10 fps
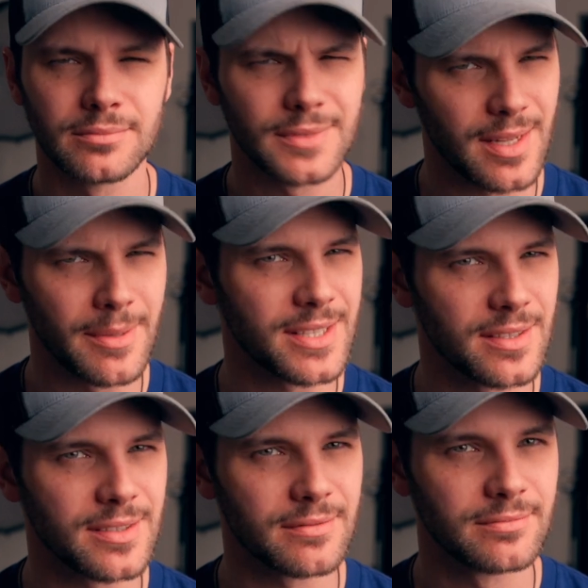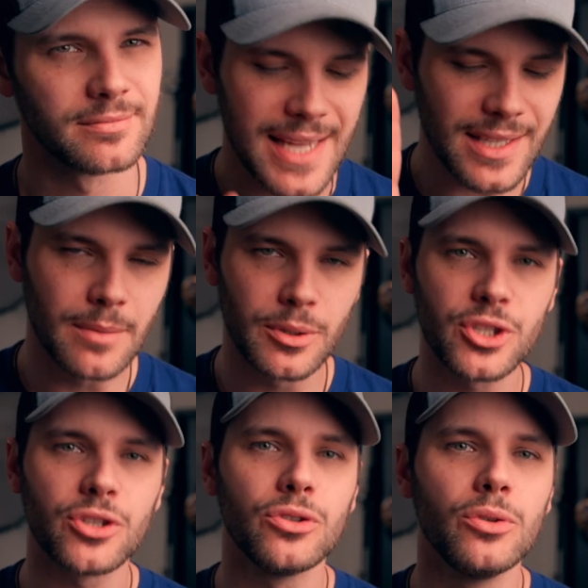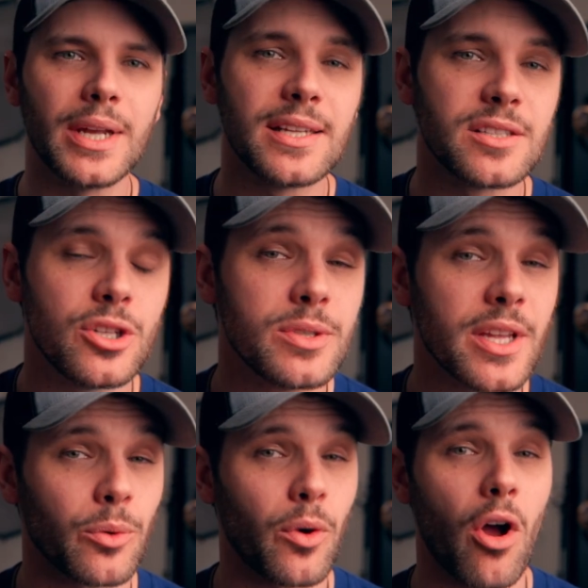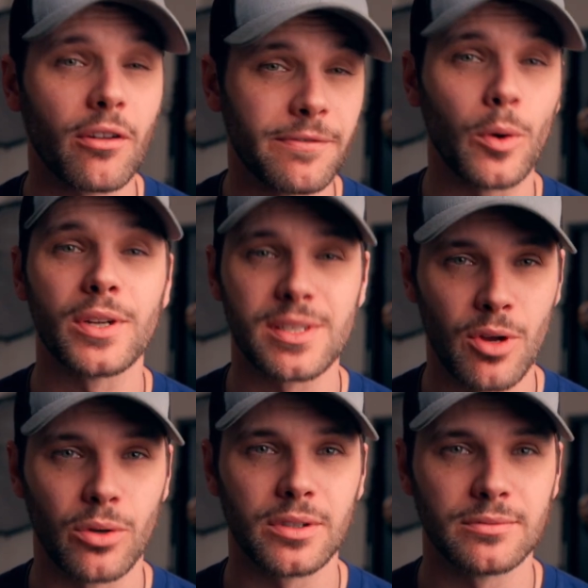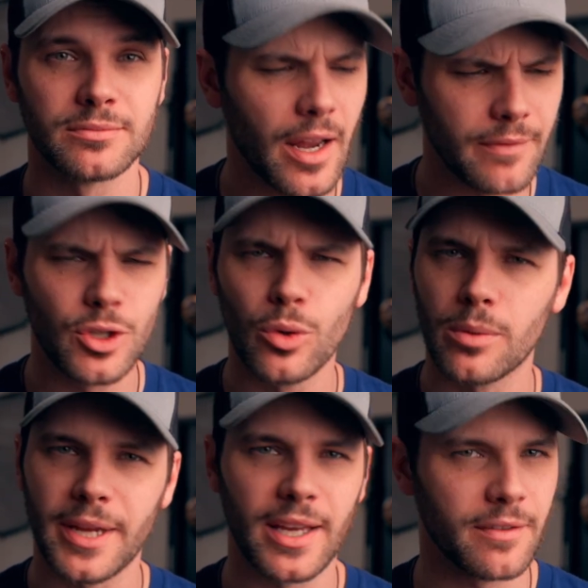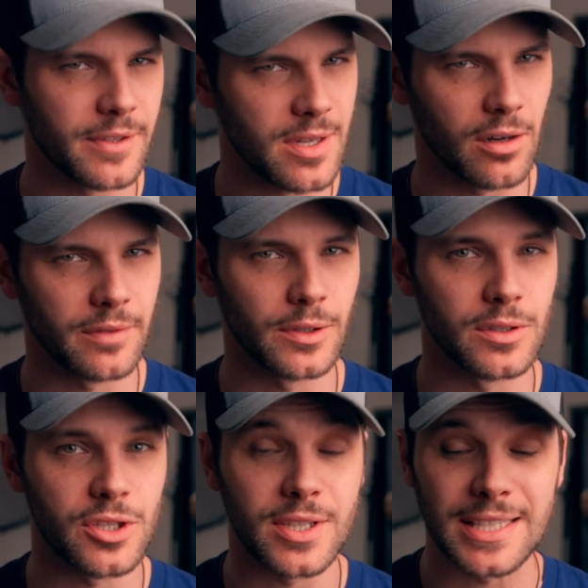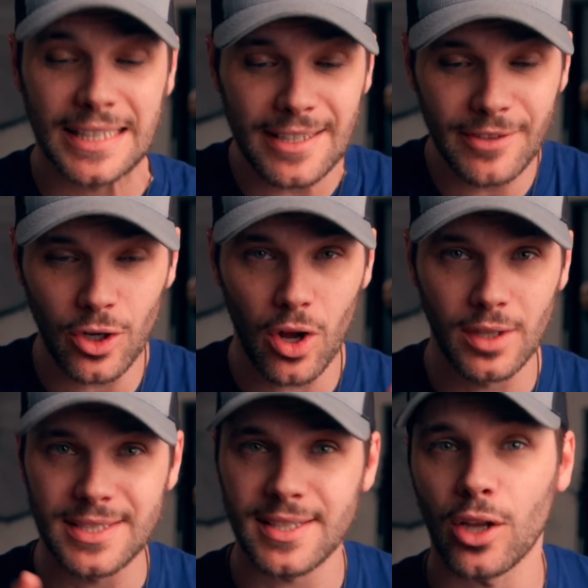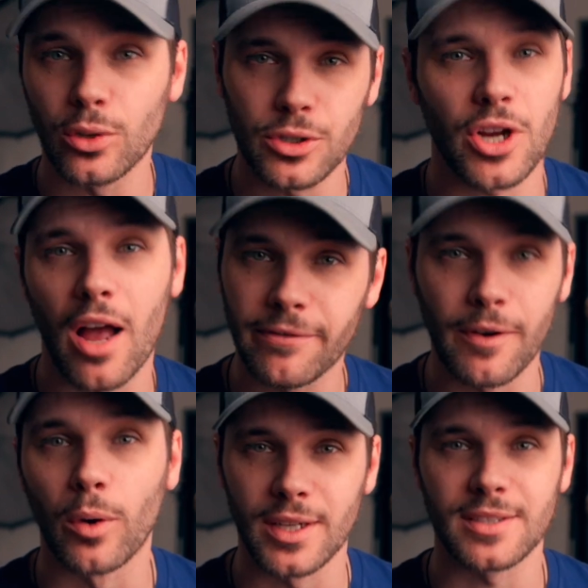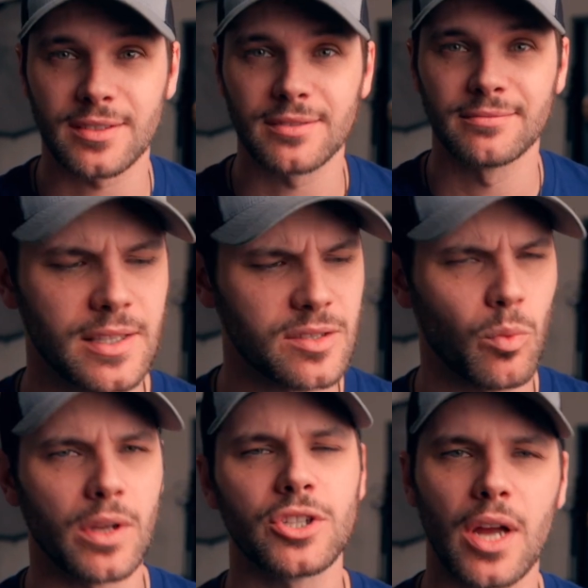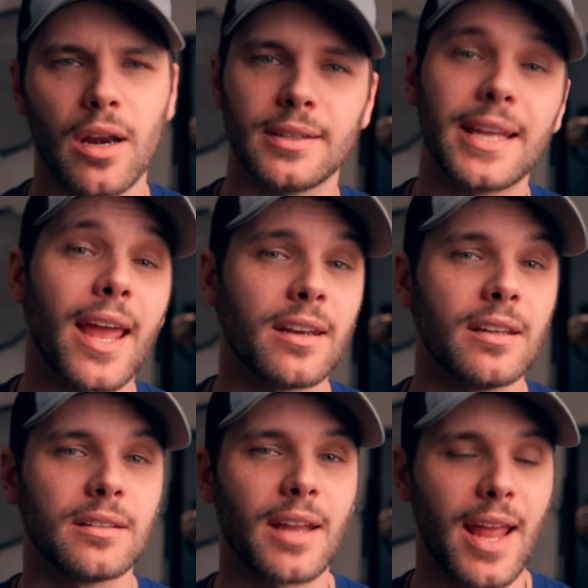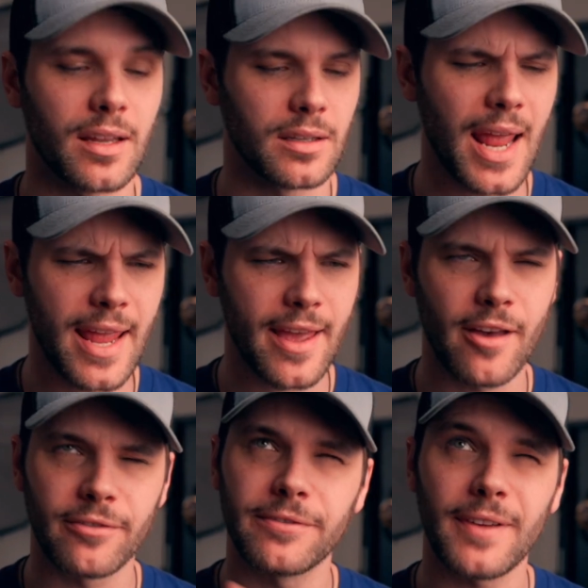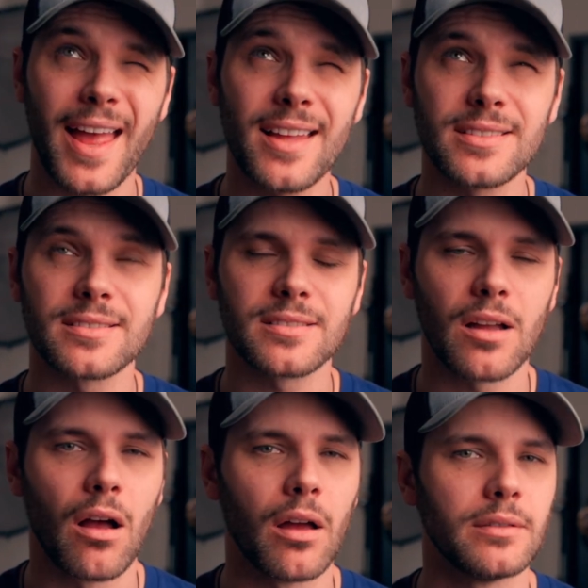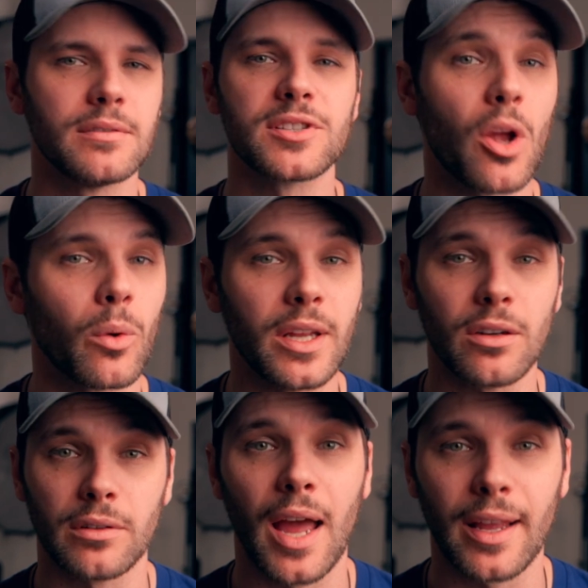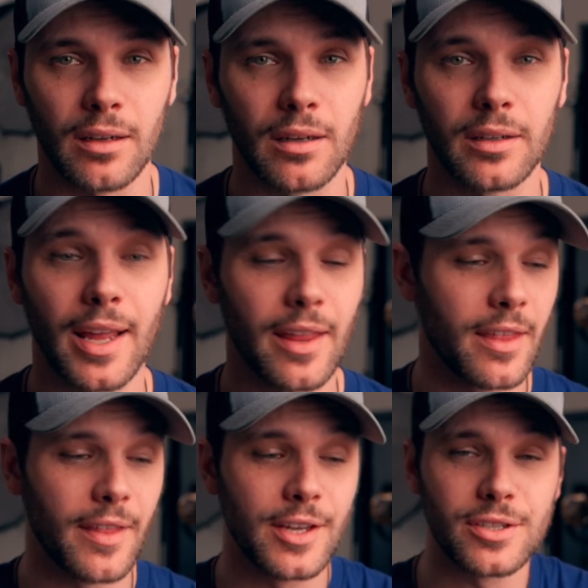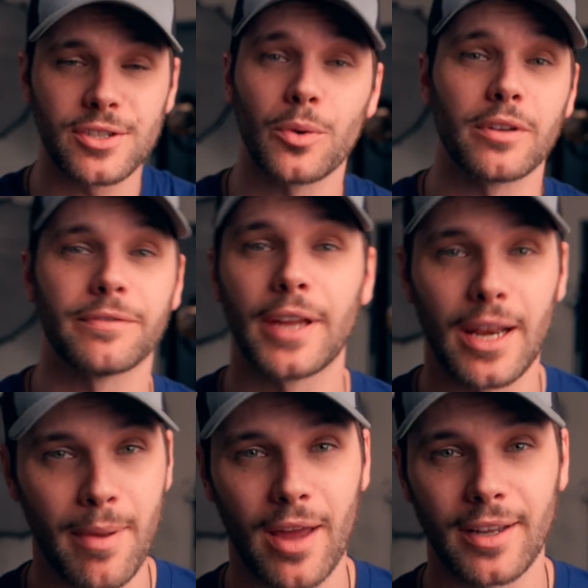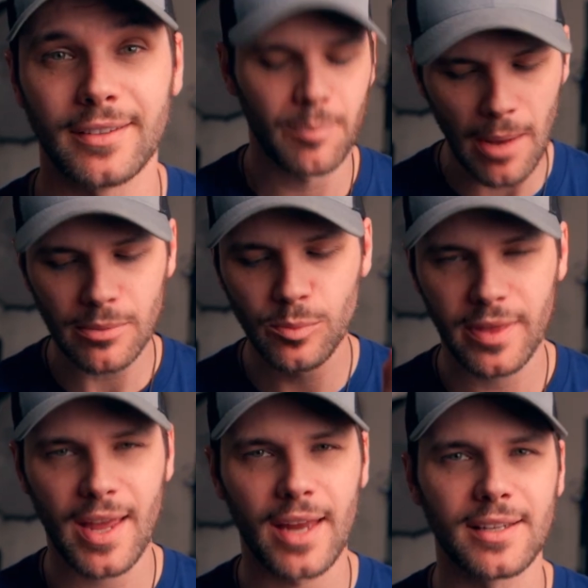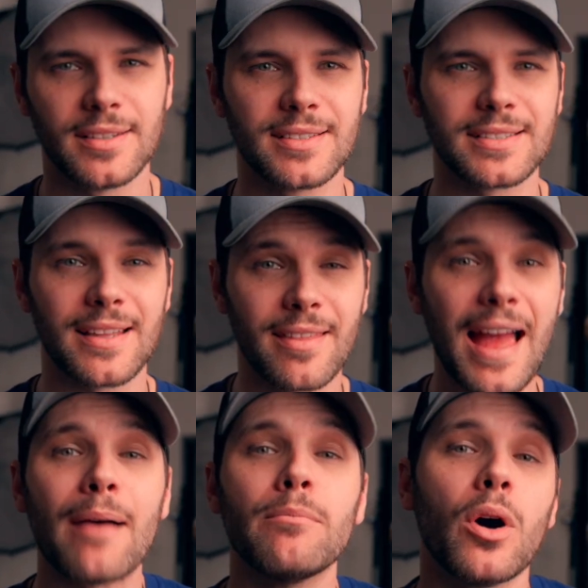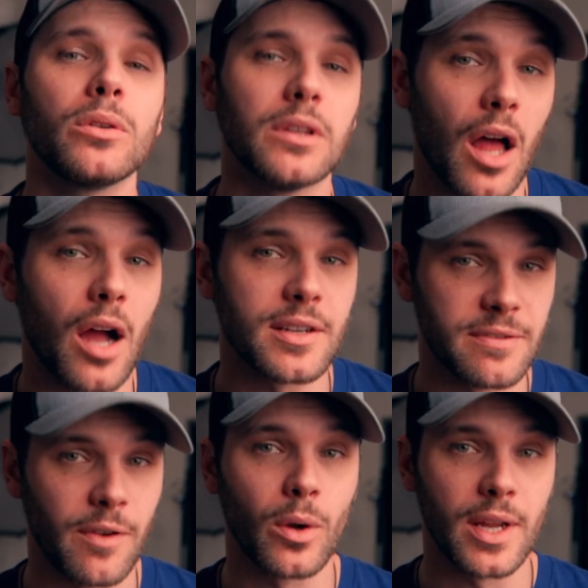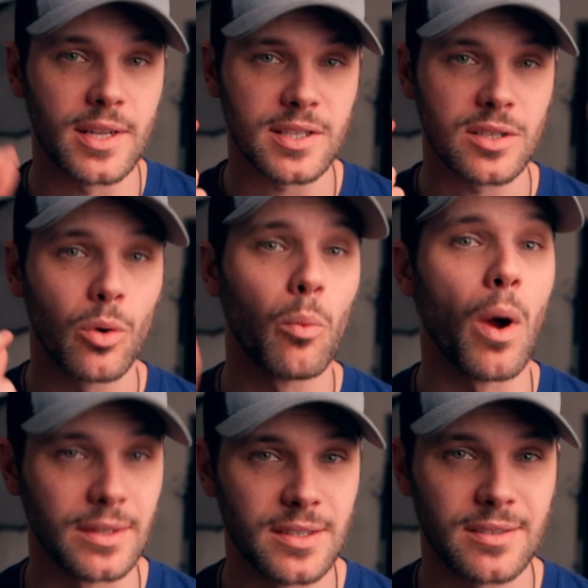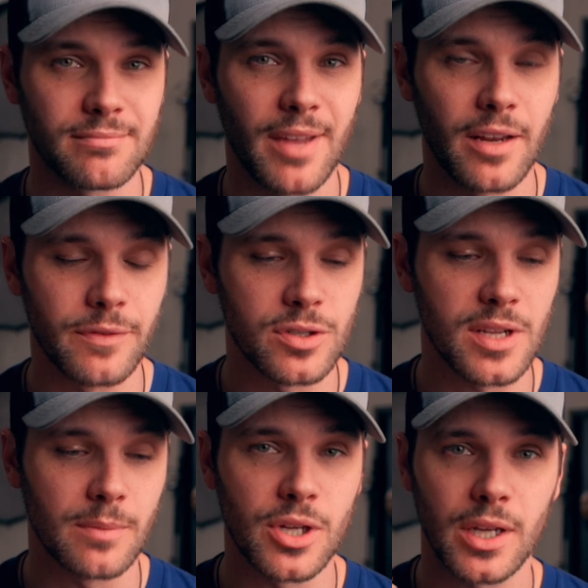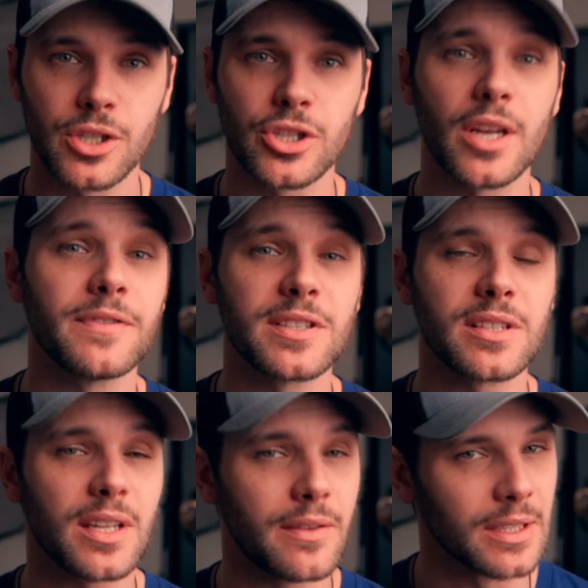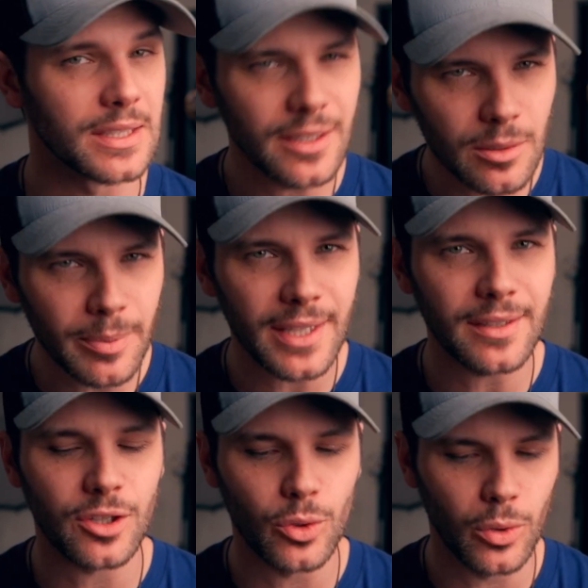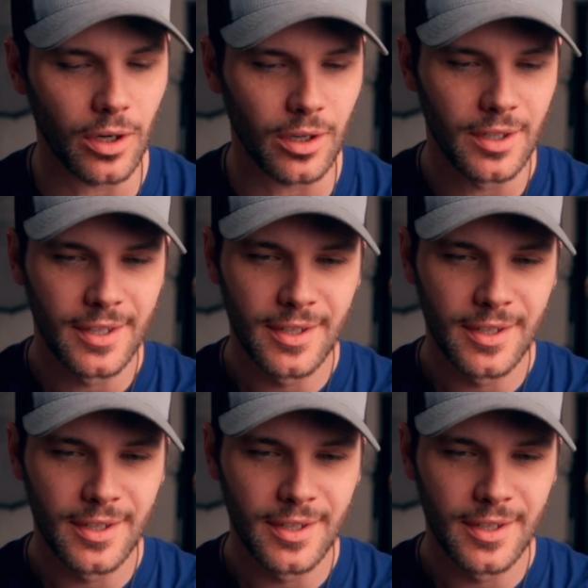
Does that make sense? Mistake number 2 is using the wrong focus mode. A lot of newer beginning photographers just leave it on single shot focus. It's one shot on Canon and AFS on Sony or Nikon, and then they just sort of forget about it. The problem with that is that mode locks focus once, and if your subject shifts even a little bit, you are